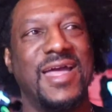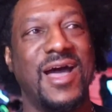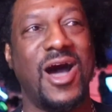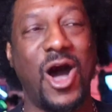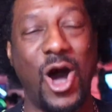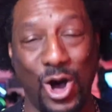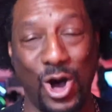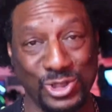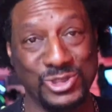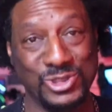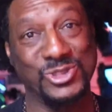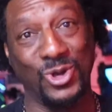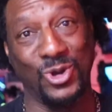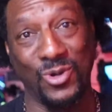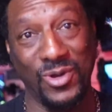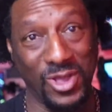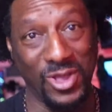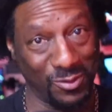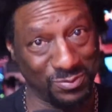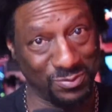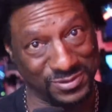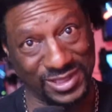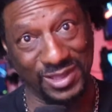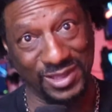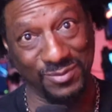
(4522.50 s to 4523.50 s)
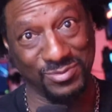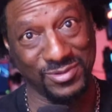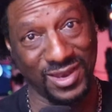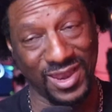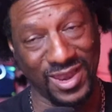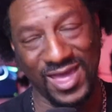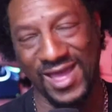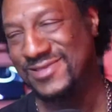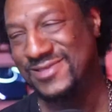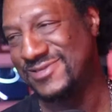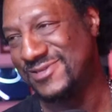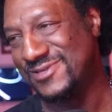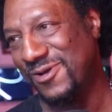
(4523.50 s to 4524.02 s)
Also help to keep the
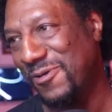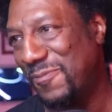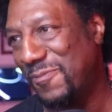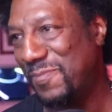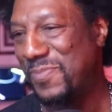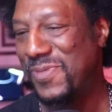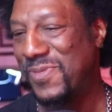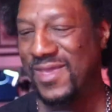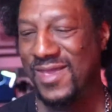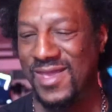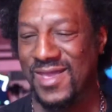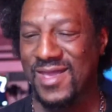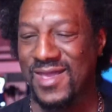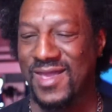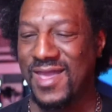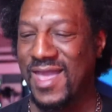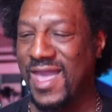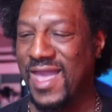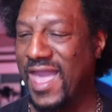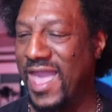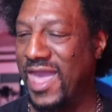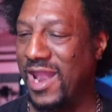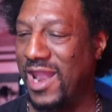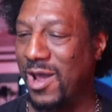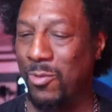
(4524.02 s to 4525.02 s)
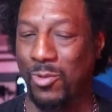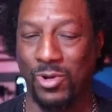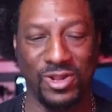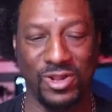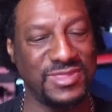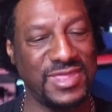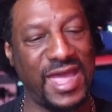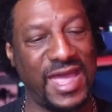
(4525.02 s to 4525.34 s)
lights on. And I want to